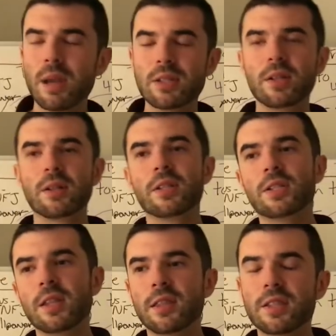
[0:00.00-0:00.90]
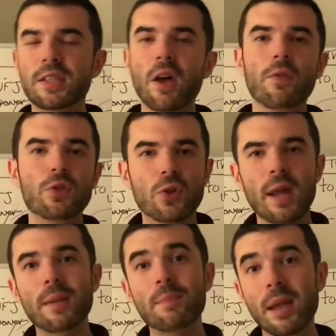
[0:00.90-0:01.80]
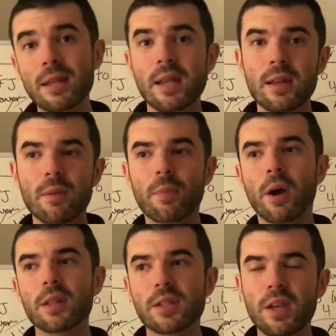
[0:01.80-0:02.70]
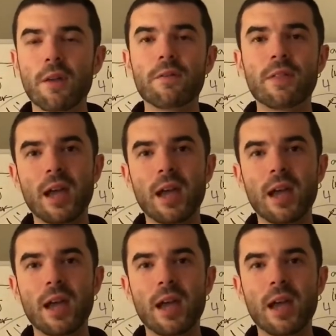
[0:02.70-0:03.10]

basically said that the self is trying to bend in upon the self.